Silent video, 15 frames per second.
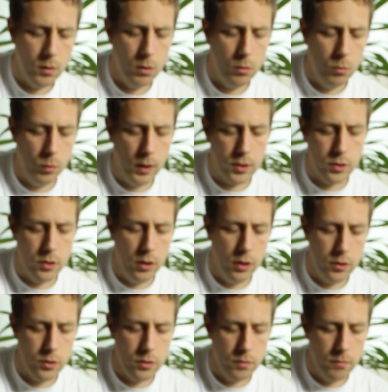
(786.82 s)
that's
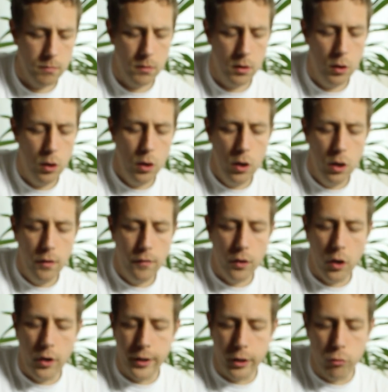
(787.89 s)
nice.
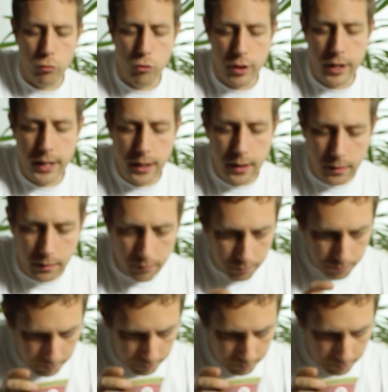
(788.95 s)
Very green.